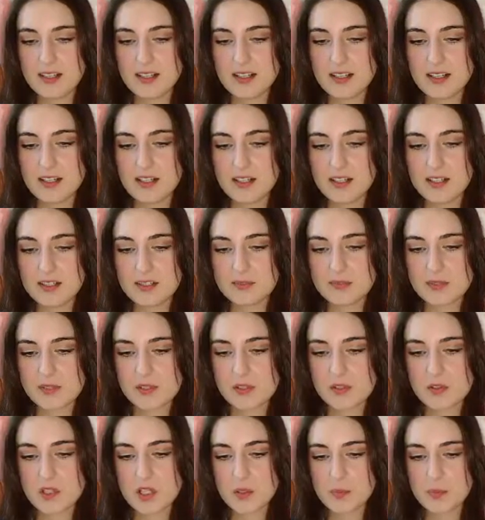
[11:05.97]
Um,
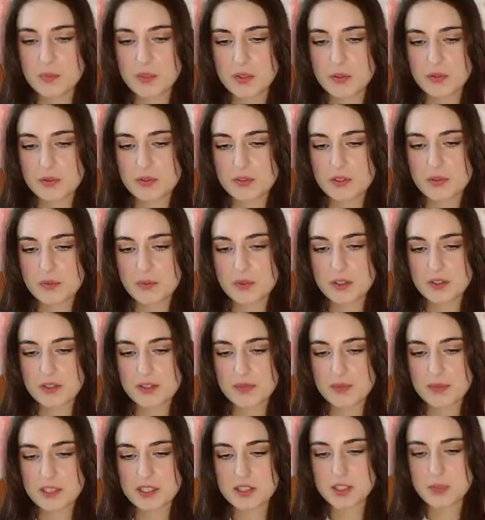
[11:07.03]
Studio Bones
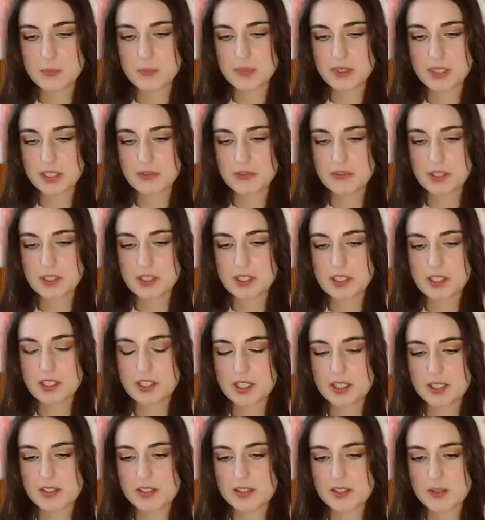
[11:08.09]
was my top pick for
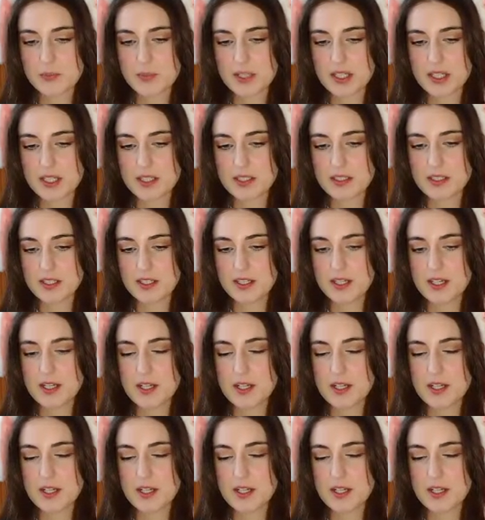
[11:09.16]
Chainsaw Man.